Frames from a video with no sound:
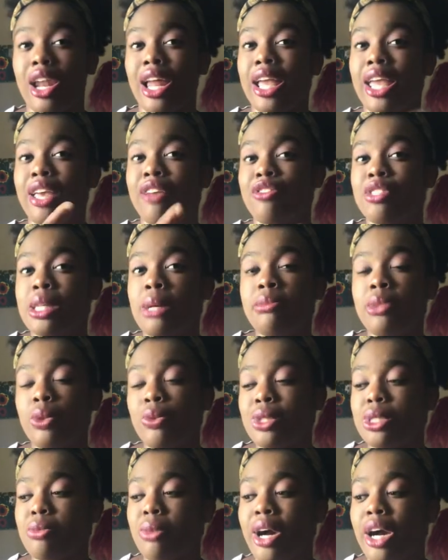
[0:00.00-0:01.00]
Like if something
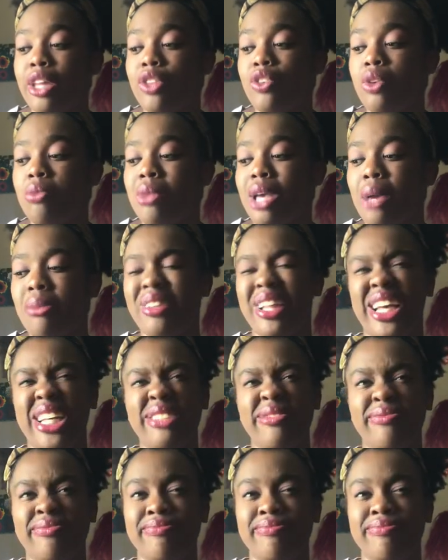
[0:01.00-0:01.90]
was bothering me, I'd be like,